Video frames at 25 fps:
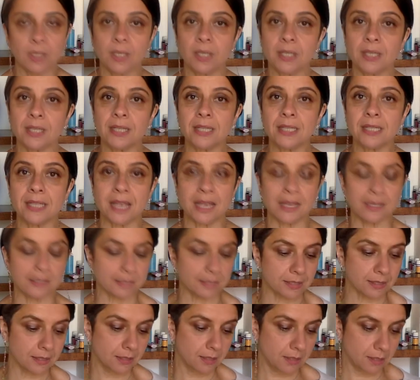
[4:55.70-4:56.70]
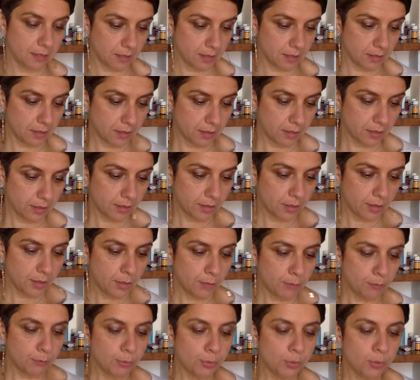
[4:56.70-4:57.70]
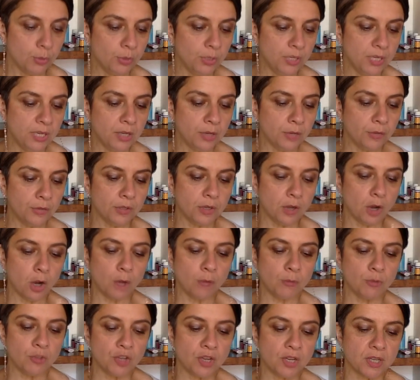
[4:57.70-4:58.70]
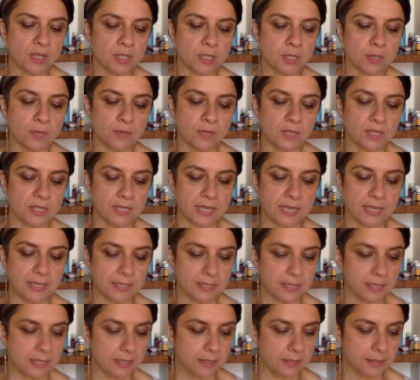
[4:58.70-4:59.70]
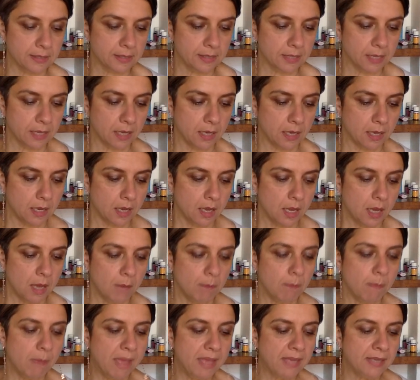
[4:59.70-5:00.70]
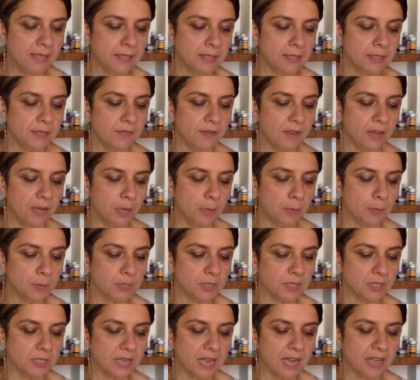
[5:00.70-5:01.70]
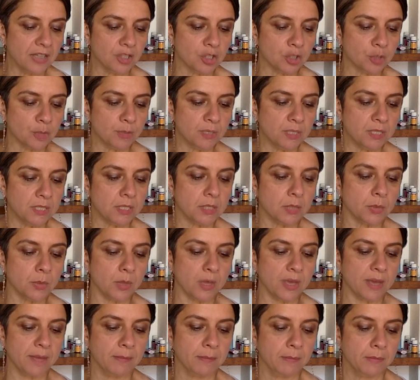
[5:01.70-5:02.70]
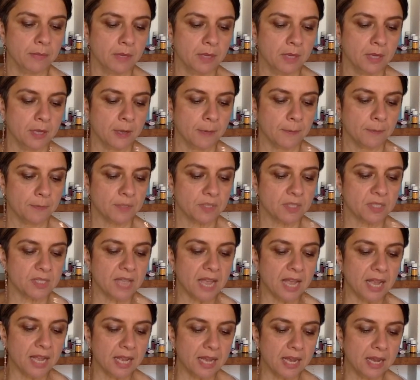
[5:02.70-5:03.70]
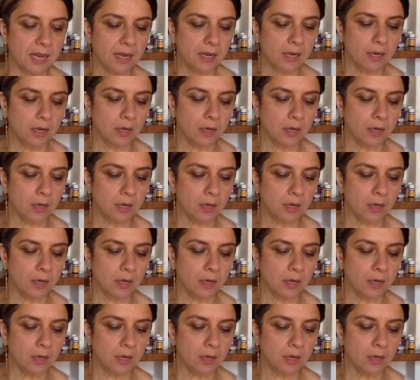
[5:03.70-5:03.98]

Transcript: He says, brooding on the objects of the senses, man develops attachment to them, sangha